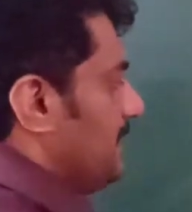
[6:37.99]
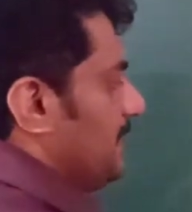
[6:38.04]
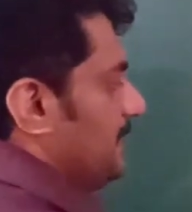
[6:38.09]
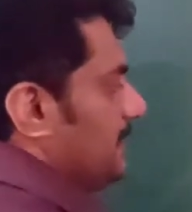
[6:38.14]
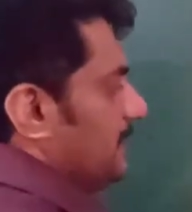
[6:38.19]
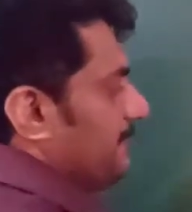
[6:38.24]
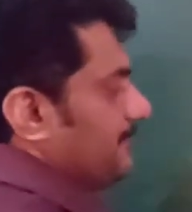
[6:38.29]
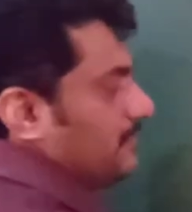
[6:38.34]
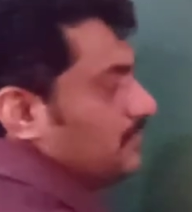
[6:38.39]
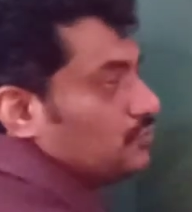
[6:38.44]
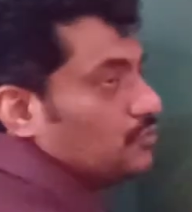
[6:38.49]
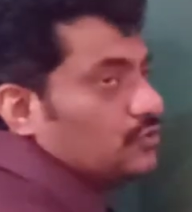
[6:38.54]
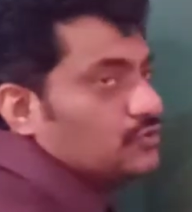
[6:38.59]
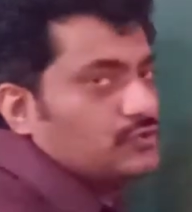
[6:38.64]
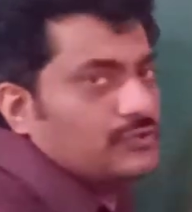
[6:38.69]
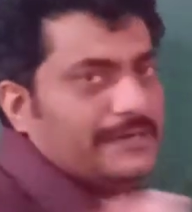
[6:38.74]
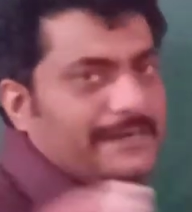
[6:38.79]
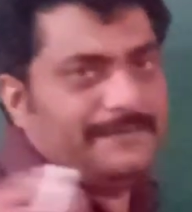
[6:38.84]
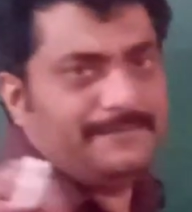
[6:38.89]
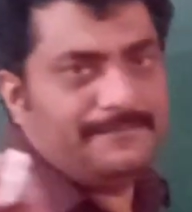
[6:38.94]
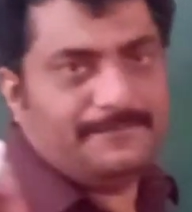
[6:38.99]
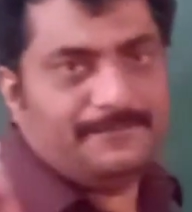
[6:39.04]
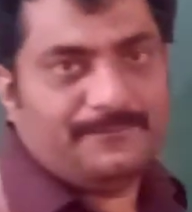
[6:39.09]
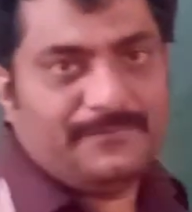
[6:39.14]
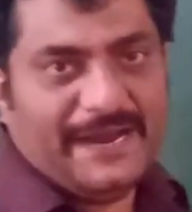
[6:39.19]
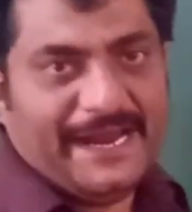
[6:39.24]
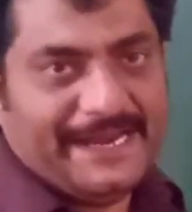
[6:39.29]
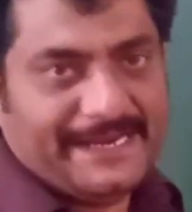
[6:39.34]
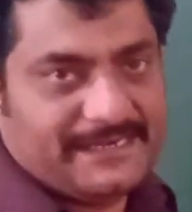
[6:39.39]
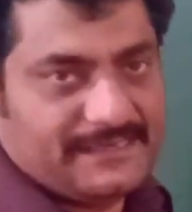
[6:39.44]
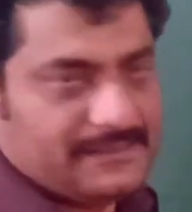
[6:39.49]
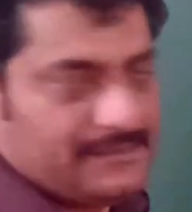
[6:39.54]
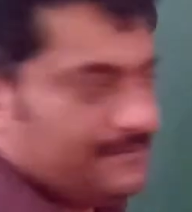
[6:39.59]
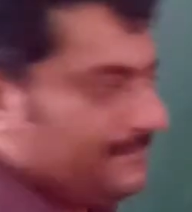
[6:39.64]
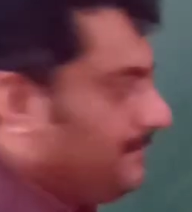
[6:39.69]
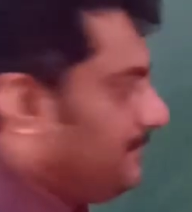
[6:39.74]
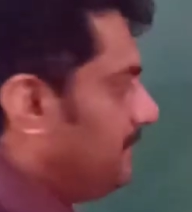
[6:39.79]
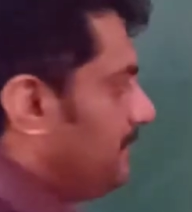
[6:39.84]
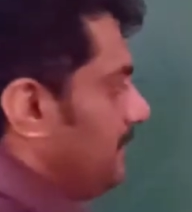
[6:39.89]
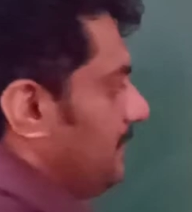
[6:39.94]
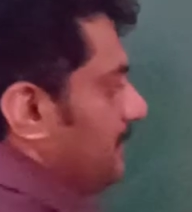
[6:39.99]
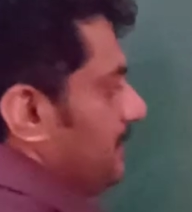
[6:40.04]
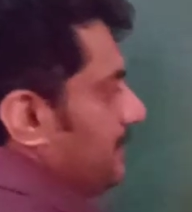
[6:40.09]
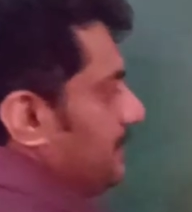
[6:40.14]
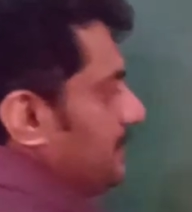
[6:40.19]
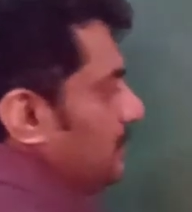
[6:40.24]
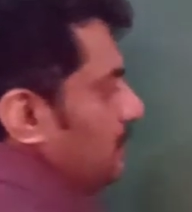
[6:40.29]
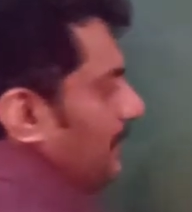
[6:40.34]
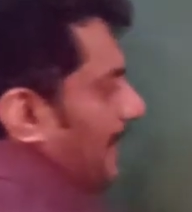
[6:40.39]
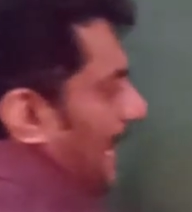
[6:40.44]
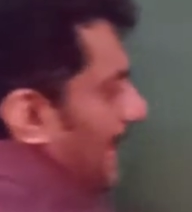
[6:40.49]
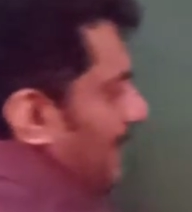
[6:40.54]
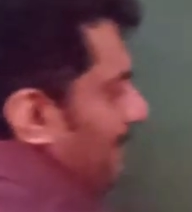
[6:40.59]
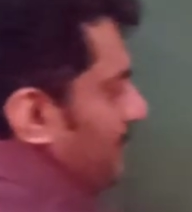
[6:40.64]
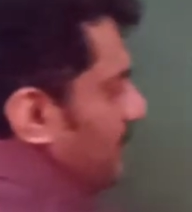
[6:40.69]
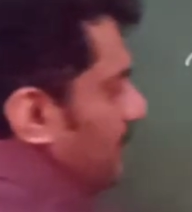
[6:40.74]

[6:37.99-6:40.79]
Now you go to a bank, you have